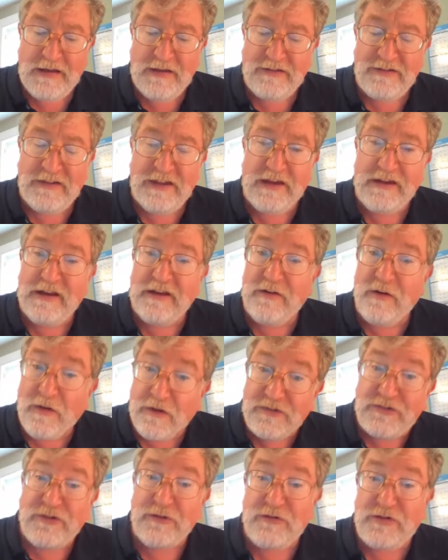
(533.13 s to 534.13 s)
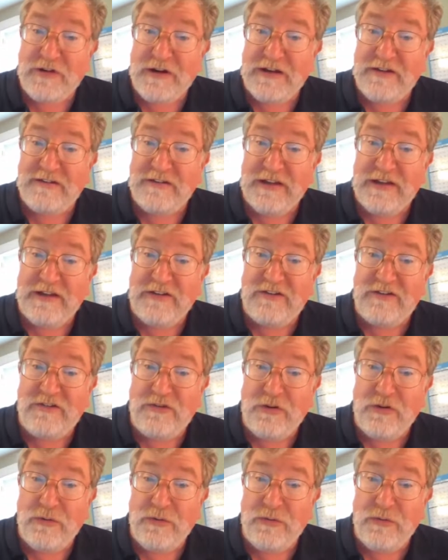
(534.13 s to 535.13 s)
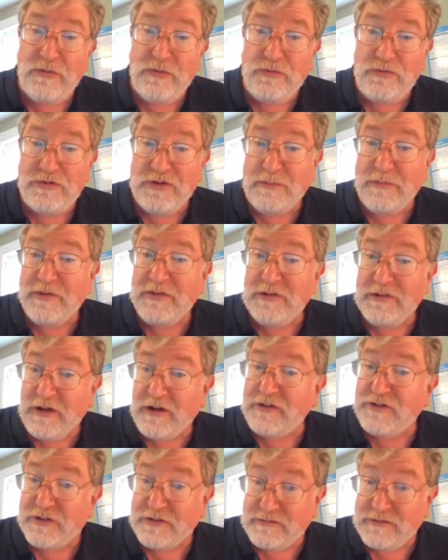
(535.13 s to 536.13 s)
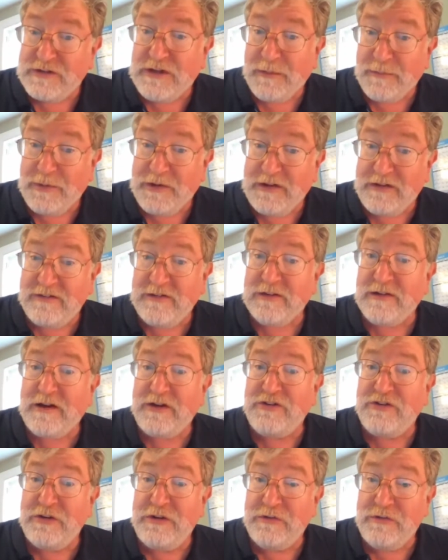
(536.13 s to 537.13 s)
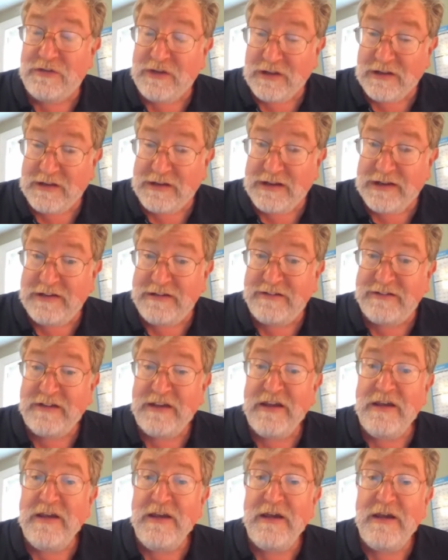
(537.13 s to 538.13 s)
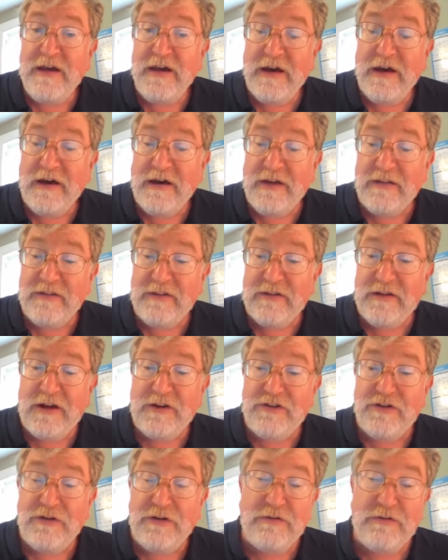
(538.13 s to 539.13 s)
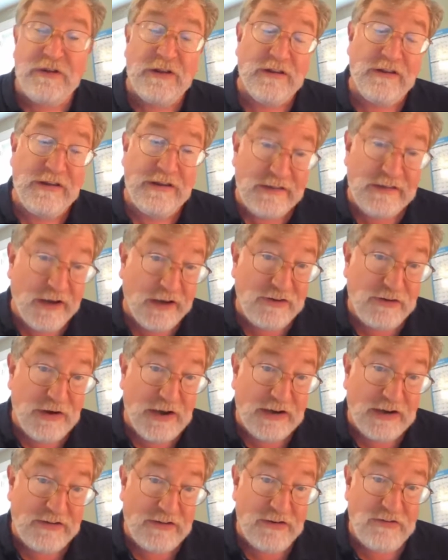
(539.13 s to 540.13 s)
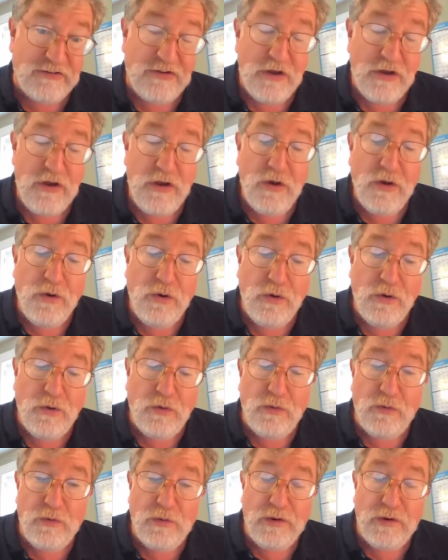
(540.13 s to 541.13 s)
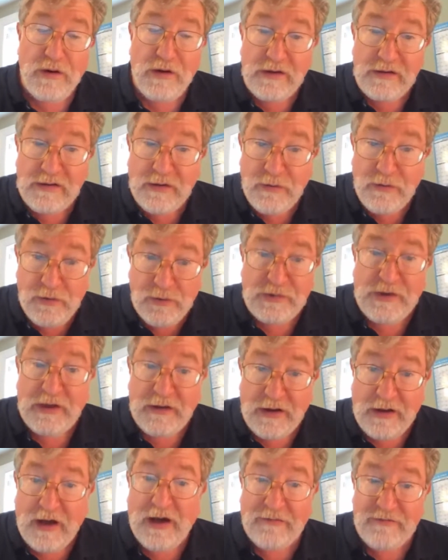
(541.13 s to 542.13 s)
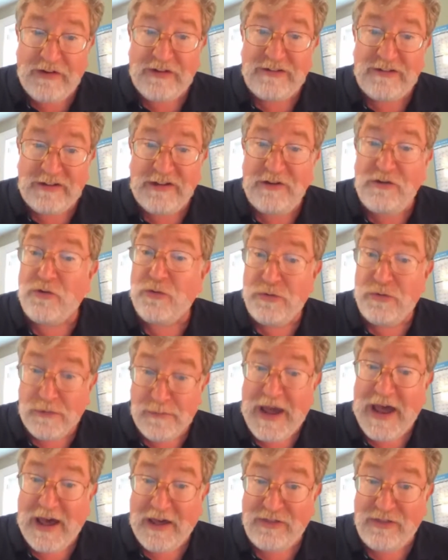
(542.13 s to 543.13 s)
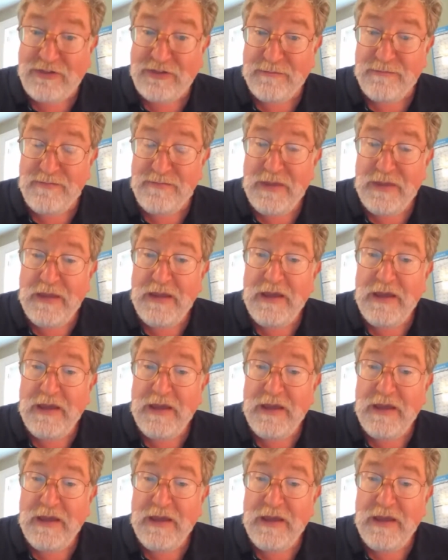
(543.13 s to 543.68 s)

is that it also translates to some of the larger companies, the larger utilities, the larger utility contractors who can obviously do the math